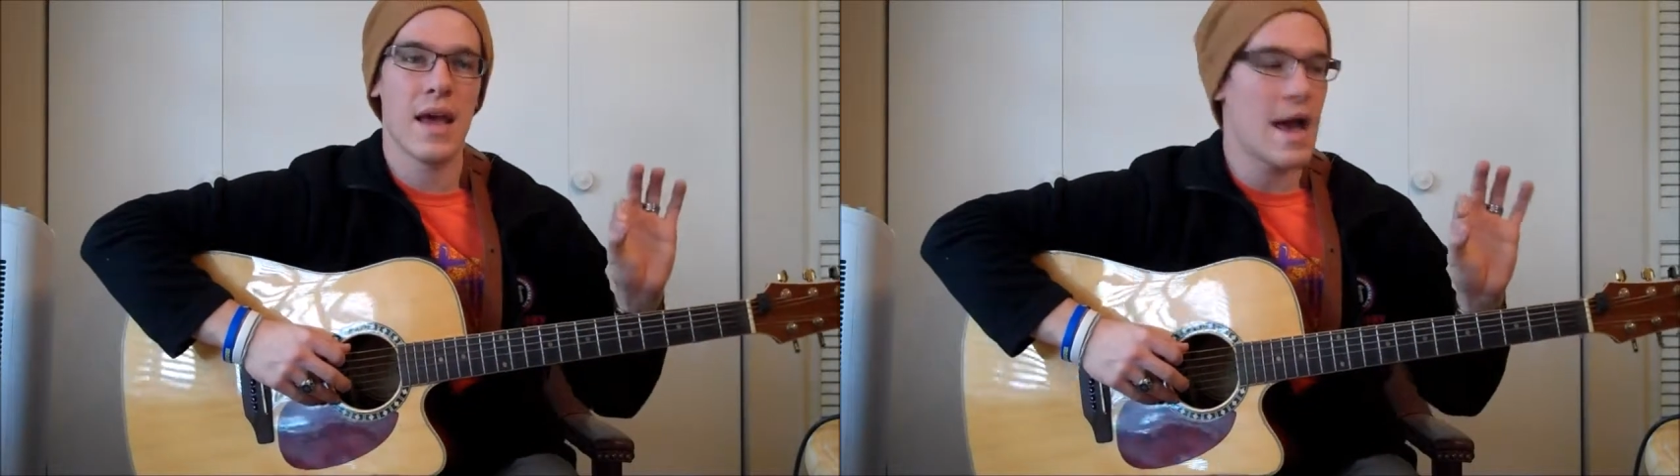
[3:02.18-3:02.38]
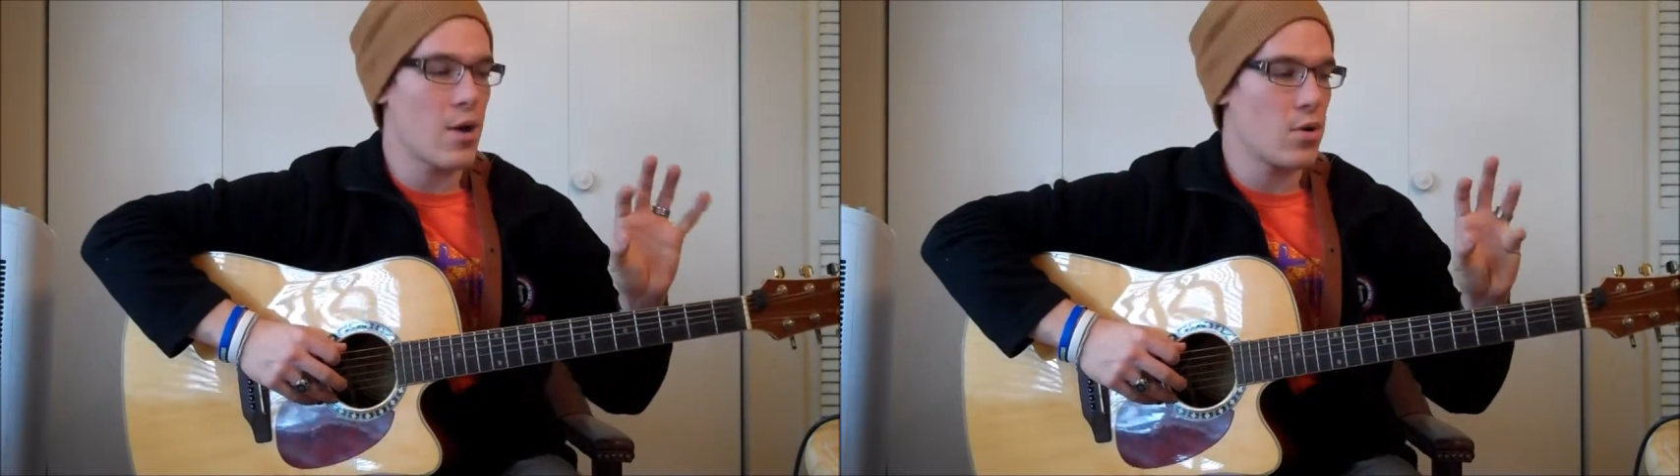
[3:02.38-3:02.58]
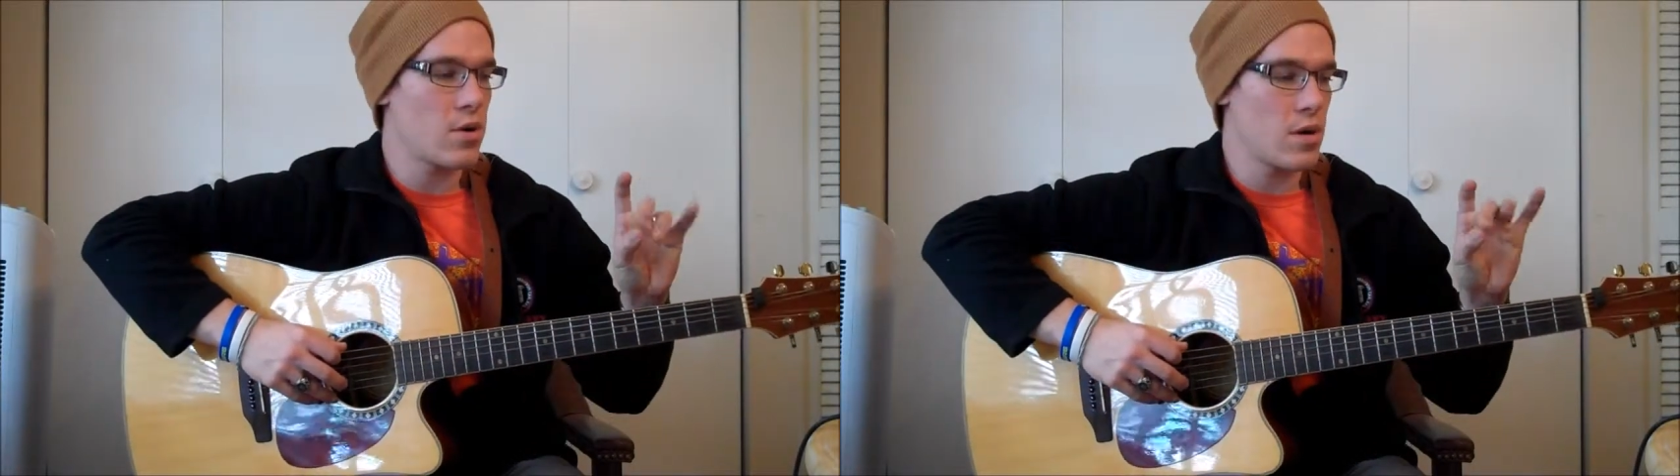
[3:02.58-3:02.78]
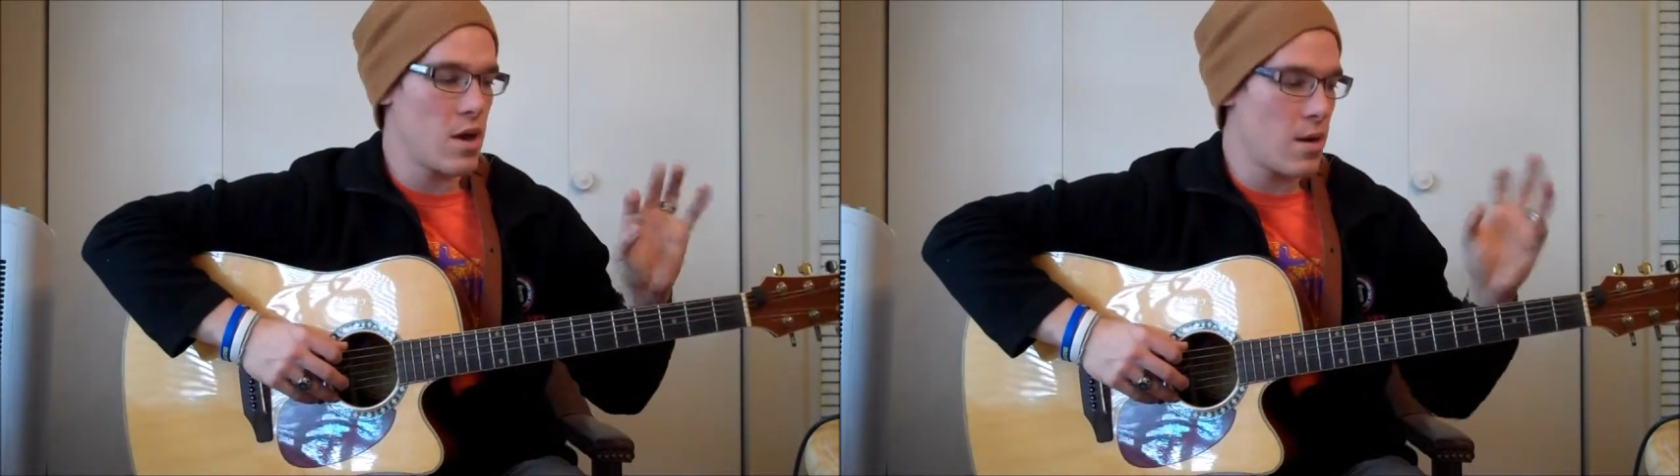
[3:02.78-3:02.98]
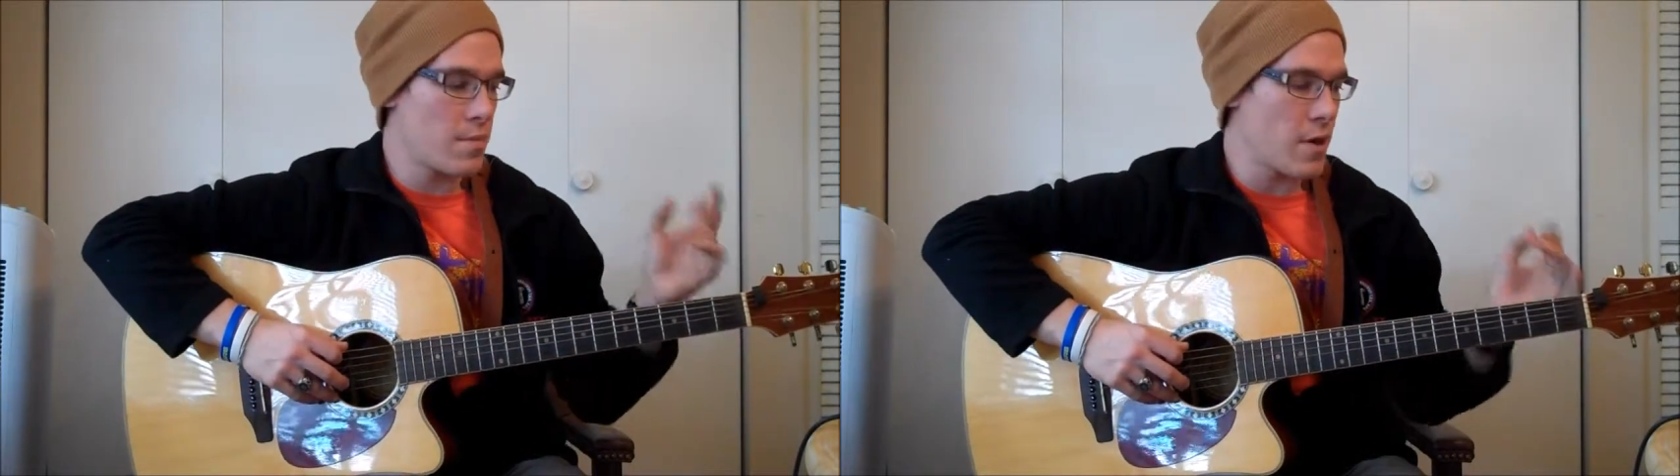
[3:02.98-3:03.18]

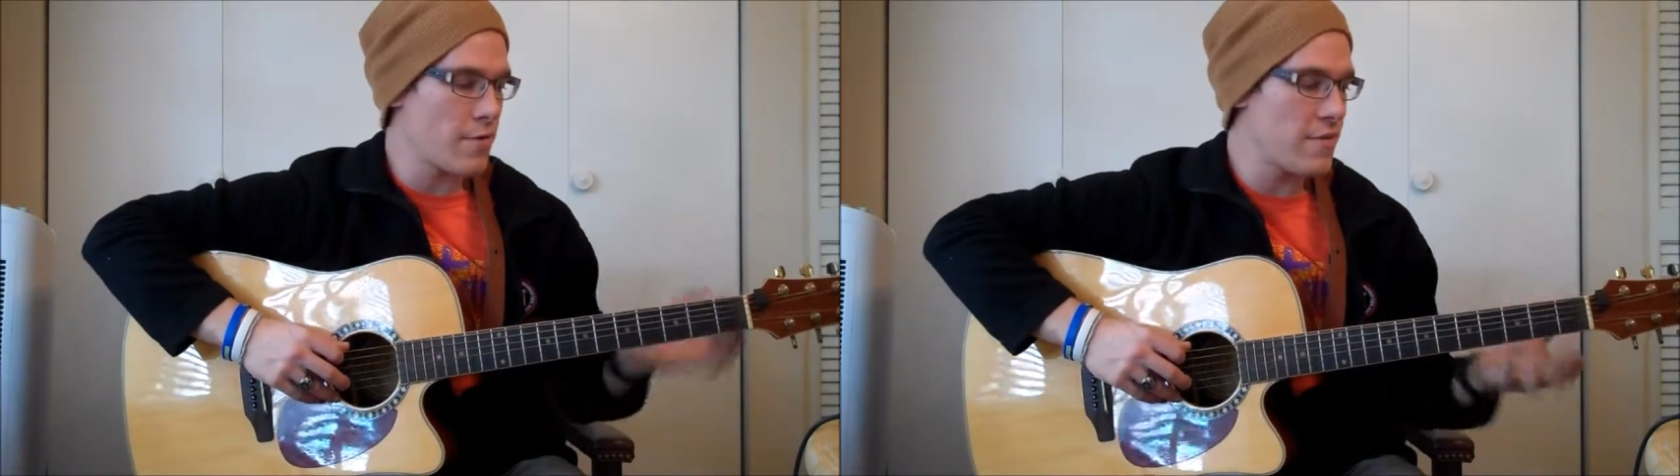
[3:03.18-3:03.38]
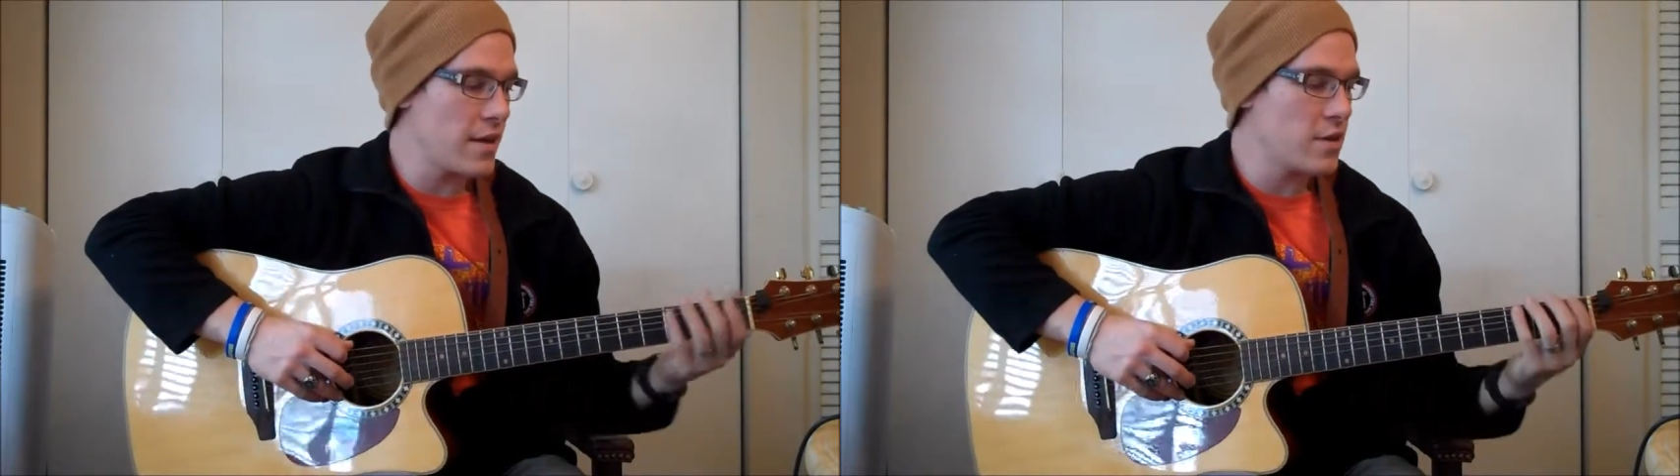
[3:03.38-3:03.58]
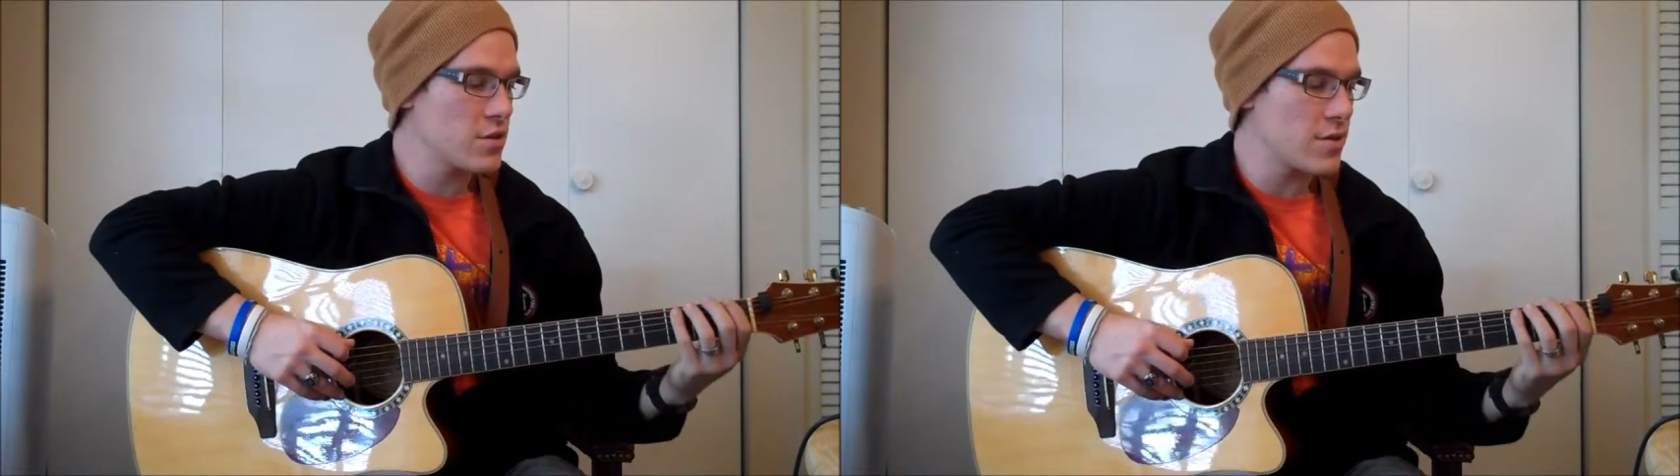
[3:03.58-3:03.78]
our fingers,